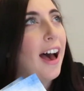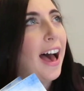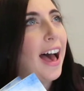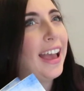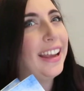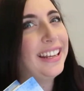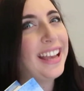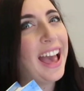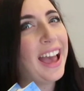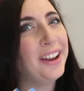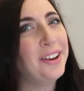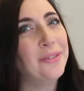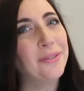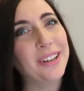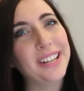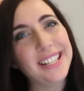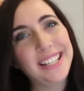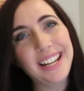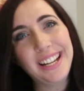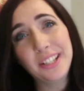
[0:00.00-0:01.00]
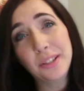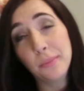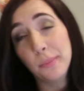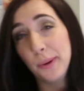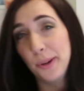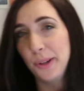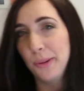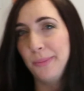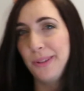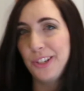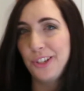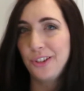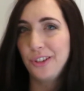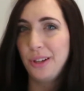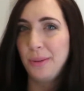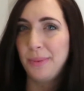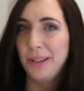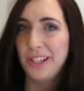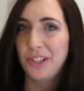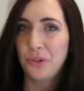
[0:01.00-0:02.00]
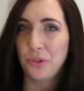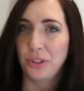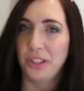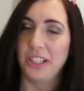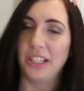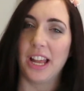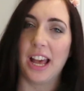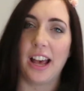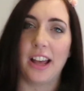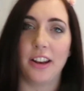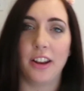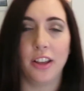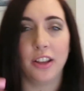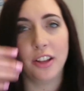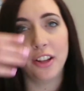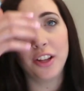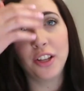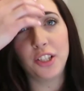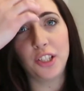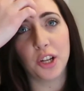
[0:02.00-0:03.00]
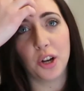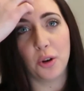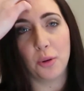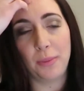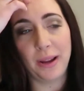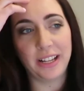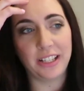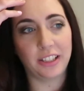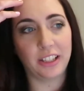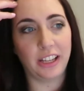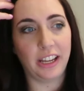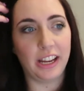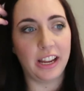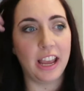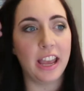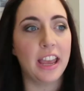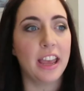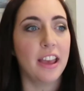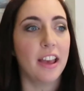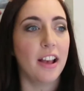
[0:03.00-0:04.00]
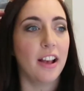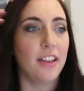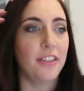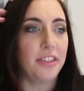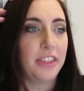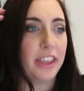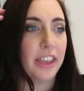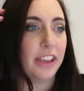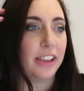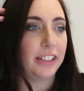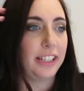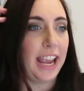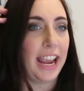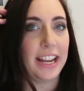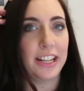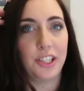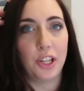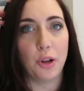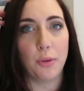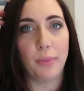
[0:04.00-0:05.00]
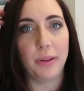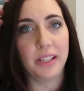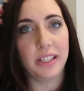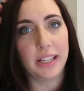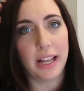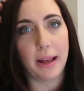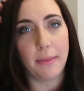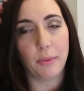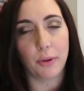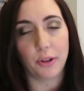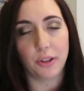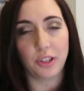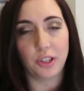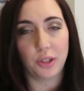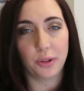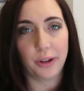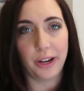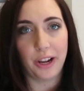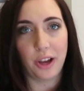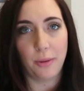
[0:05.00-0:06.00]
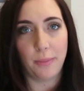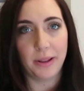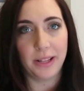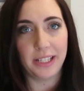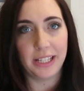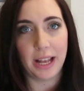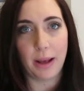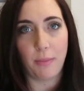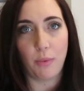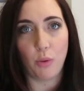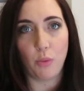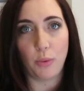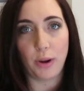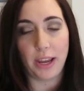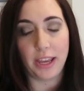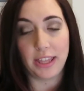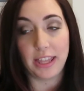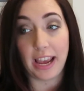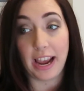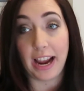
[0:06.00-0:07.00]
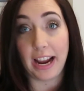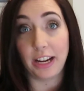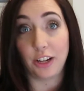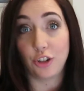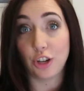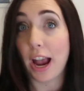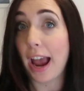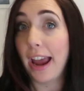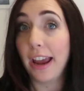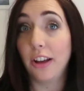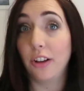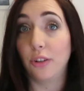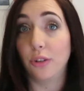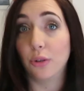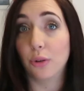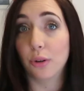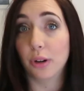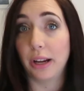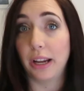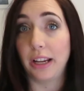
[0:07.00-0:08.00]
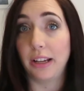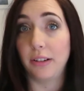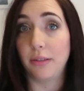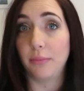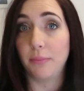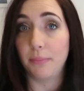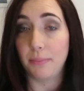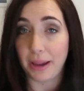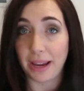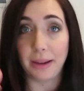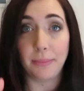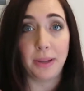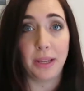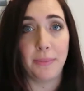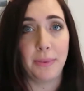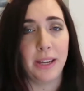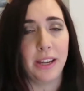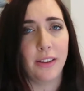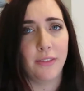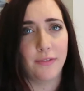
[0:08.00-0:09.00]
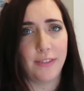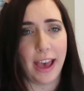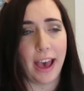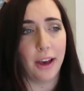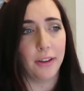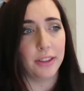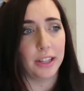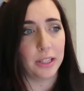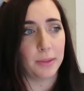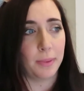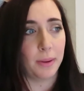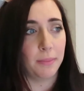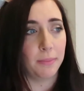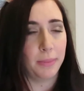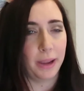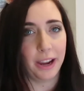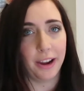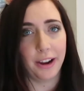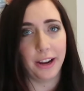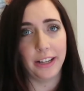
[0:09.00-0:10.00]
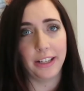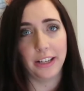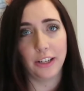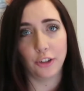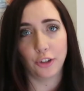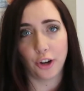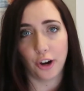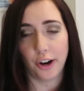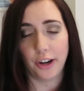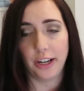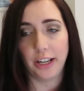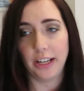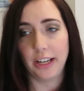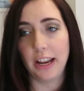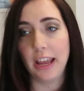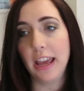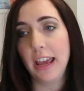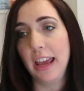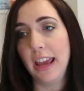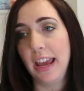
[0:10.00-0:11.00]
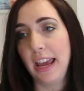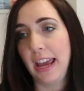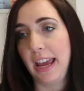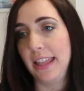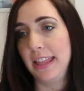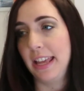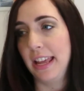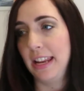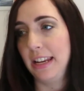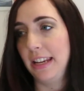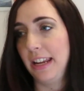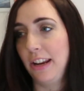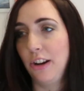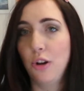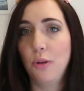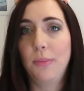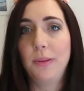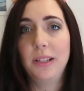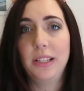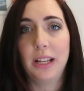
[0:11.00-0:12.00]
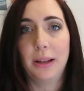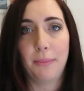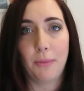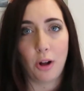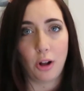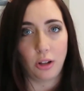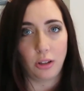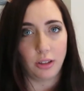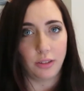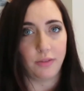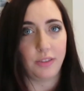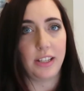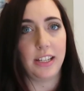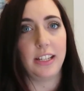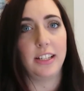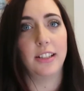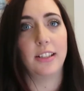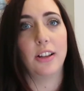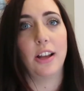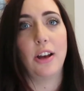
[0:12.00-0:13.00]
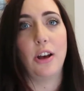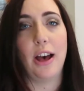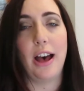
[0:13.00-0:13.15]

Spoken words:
I kind of want to say it's a murder mystery, but it's really not. So basically, the case opens up, or the story opens up with a child or a baby being found that's been buried in a garden, and then it opens up all of these